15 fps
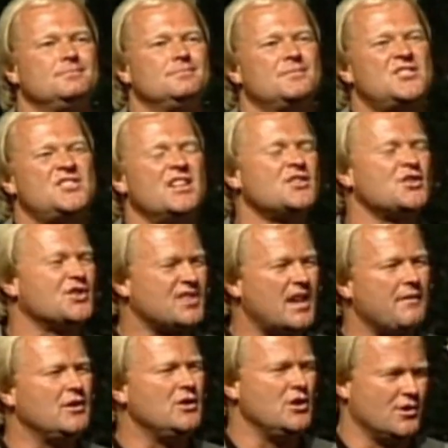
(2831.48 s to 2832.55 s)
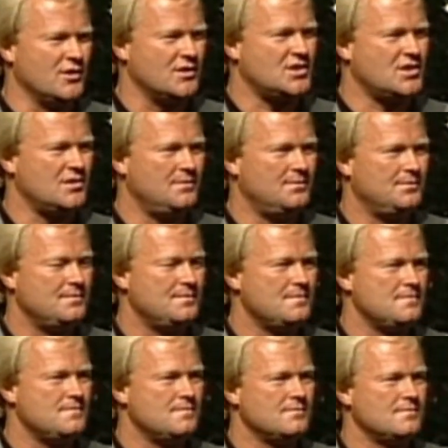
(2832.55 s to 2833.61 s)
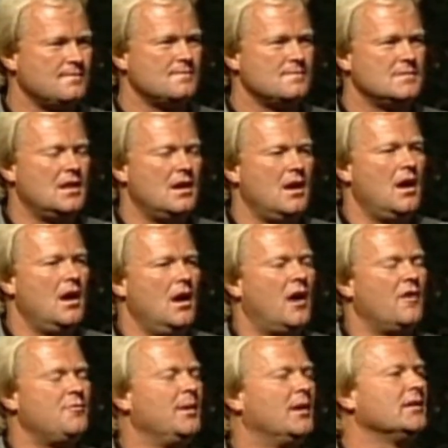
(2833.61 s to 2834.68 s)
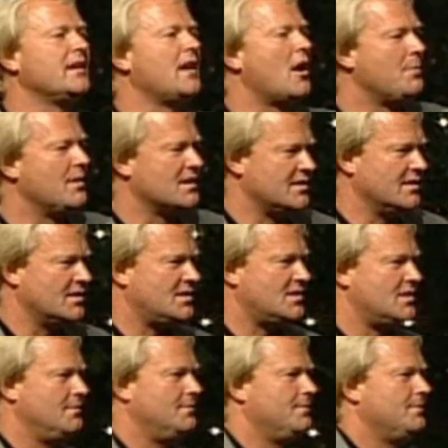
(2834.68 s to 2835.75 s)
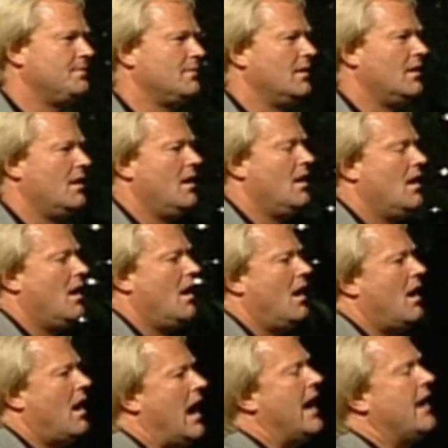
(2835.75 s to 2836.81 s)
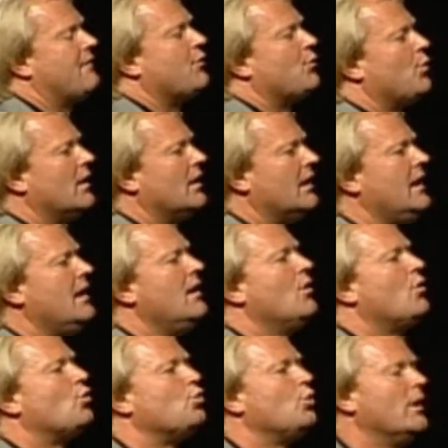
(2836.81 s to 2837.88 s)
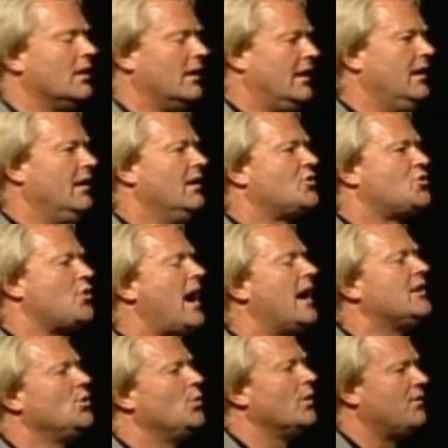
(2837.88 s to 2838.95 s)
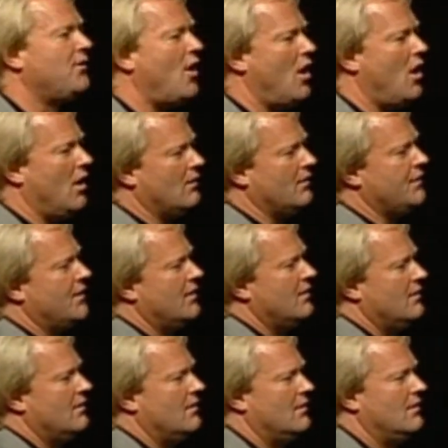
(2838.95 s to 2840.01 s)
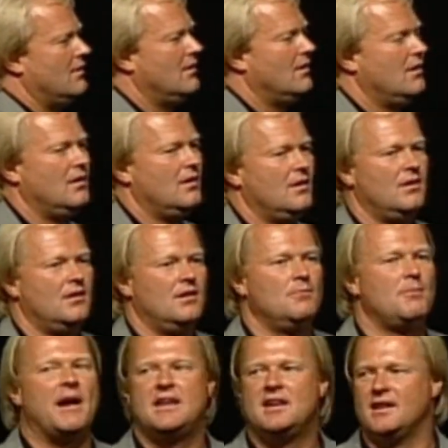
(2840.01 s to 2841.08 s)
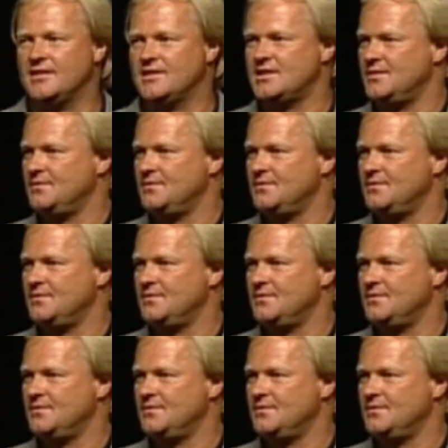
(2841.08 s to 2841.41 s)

6 or 7 years of building our business, I have really, really tried to involve my kids.